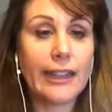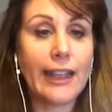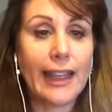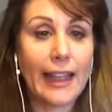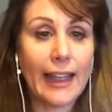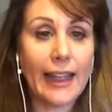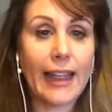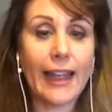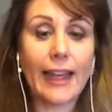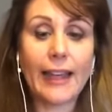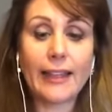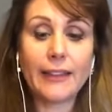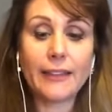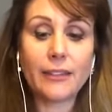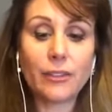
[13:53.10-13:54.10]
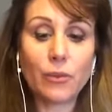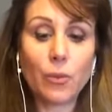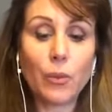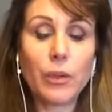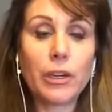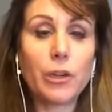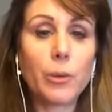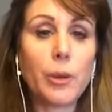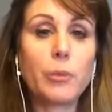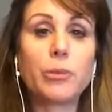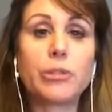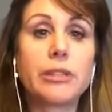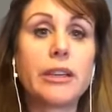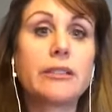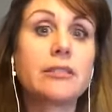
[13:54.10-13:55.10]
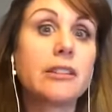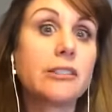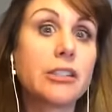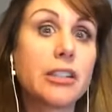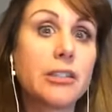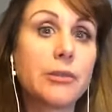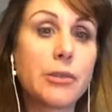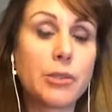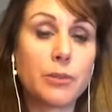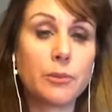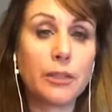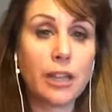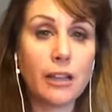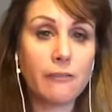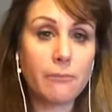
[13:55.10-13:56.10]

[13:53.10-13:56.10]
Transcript: at where we protect ourselves from love,